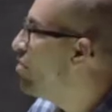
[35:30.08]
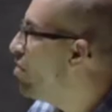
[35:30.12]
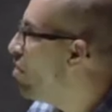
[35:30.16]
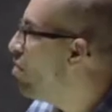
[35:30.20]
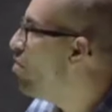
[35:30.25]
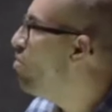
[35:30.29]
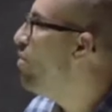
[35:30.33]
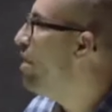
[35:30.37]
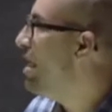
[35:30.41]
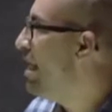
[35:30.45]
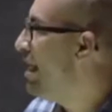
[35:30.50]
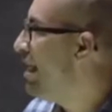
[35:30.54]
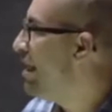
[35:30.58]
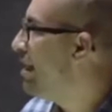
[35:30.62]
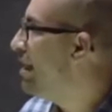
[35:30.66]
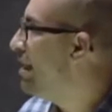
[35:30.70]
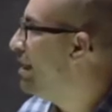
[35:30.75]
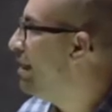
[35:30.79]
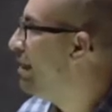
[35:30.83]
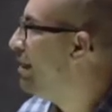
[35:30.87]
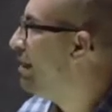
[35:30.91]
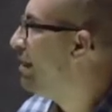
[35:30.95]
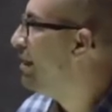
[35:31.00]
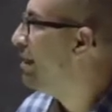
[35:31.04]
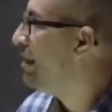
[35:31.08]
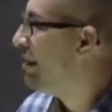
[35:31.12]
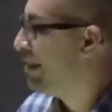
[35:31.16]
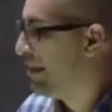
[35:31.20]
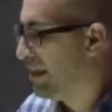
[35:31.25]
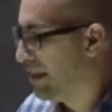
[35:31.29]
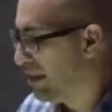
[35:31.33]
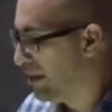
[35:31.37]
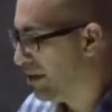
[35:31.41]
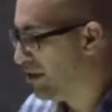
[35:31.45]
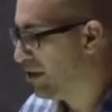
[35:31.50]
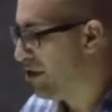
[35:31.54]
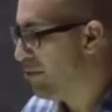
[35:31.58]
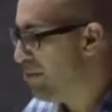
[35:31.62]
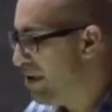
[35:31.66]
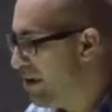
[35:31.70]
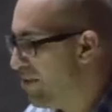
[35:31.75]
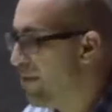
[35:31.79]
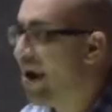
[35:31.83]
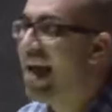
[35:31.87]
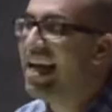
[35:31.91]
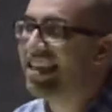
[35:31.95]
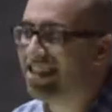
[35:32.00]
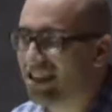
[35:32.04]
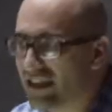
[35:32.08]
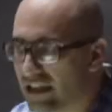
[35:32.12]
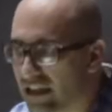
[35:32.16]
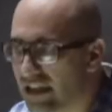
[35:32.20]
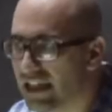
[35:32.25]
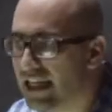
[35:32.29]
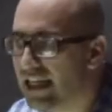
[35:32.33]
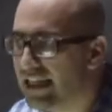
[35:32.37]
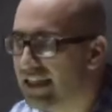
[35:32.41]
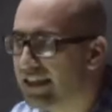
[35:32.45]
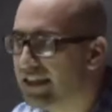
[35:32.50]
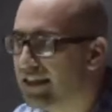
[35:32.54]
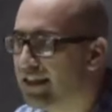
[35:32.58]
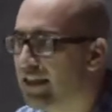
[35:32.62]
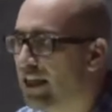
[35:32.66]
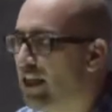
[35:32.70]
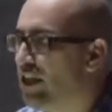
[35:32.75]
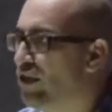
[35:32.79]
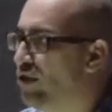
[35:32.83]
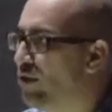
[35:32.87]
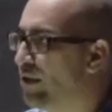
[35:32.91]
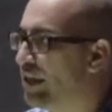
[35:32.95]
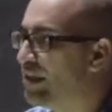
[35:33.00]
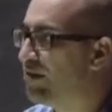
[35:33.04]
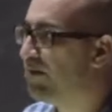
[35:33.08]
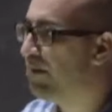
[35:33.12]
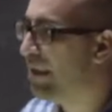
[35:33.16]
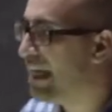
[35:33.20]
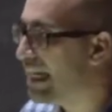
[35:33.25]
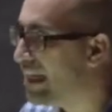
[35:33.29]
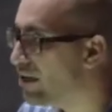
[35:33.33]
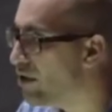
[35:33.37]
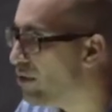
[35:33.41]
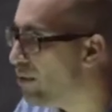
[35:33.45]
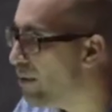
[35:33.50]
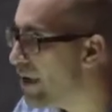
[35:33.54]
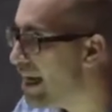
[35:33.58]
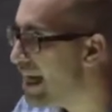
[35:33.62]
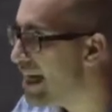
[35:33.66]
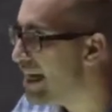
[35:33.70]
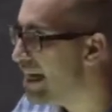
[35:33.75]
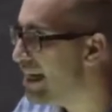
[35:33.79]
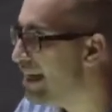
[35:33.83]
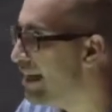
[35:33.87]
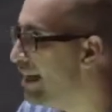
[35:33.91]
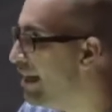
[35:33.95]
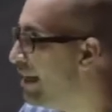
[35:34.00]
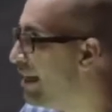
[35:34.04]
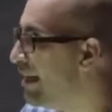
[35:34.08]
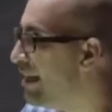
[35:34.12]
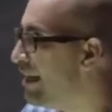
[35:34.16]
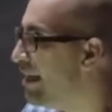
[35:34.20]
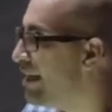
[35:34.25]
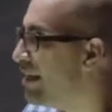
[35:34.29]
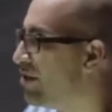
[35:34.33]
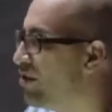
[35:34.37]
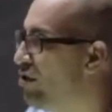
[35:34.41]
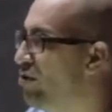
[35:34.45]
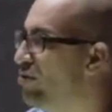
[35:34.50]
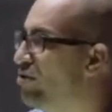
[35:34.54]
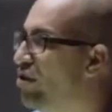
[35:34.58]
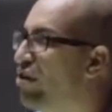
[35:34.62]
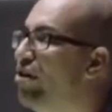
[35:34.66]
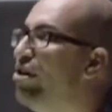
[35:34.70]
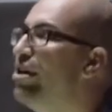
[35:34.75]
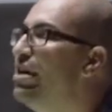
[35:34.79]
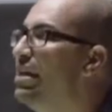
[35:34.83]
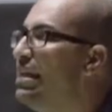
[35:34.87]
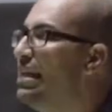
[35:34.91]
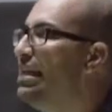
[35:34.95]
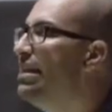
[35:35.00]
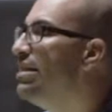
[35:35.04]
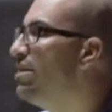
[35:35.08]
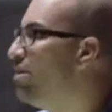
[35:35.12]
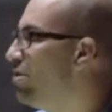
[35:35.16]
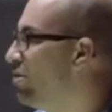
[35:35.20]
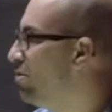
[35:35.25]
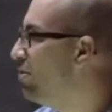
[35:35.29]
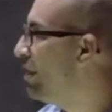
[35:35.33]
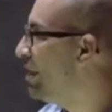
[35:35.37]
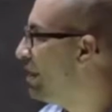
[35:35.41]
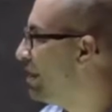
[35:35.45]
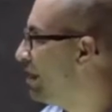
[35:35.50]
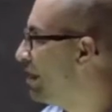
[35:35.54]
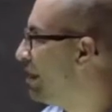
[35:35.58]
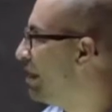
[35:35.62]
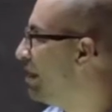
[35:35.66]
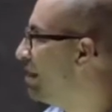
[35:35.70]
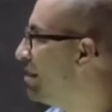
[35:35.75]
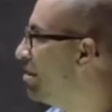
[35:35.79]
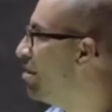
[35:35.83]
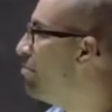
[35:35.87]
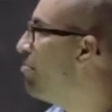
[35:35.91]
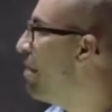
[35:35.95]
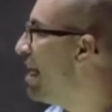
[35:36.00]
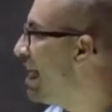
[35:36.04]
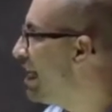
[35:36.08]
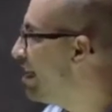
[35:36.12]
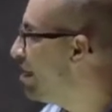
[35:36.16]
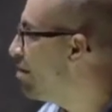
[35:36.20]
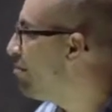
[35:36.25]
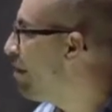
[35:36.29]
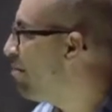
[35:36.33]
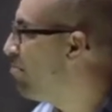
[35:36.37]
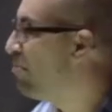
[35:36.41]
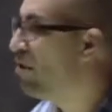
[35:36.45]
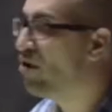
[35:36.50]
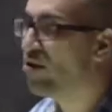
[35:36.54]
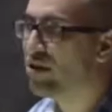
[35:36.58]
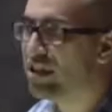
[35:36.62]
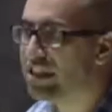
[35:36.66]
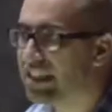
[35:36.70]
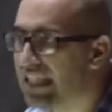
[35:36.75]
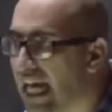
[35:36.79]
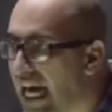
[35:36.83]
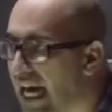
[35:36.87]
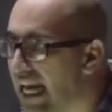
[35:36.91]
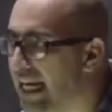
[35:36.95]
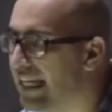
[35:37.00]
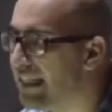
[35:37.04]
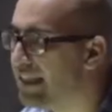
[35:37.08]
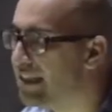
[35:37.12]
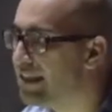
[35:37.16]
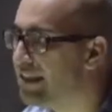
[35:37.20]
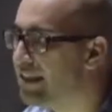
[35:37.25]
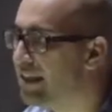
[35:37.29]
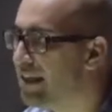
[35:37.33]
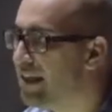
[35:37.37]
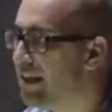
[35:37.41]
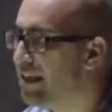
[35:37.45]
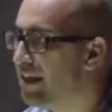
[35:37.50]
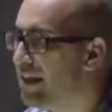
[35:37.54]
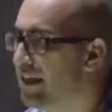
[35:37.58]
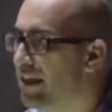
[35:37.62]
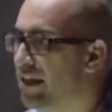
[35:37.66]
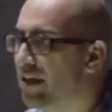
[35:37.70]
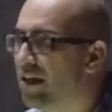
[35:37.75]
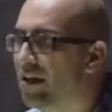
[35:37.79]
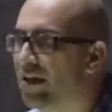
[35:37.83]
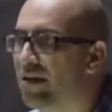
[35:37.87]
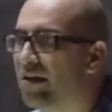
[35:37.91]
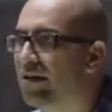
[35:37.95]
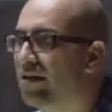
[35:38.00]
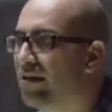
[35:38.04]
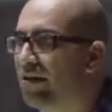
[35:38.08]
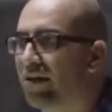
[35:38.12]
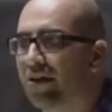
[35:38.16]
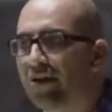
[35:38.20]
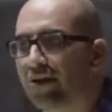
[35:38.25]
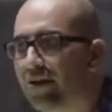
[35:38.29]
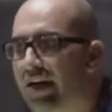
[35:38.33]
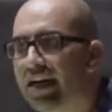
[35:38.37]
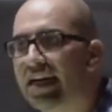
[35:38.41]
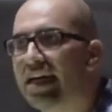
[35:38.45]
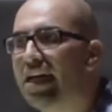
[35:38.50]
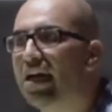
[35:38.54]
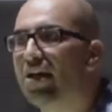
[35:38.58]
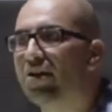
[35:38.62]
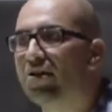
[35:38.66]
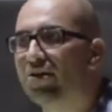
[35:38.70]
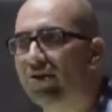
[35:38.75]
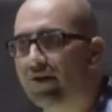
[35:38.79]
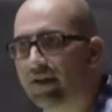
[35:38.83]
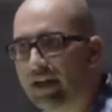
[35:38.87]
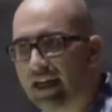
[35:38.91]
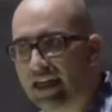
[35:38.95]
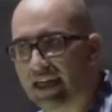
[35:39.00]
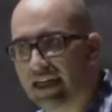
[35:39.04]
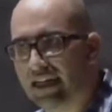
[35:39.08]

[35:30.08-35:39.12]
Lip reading: no way to be rationalized, to explain the way, to turn into a debate about both sides, or any other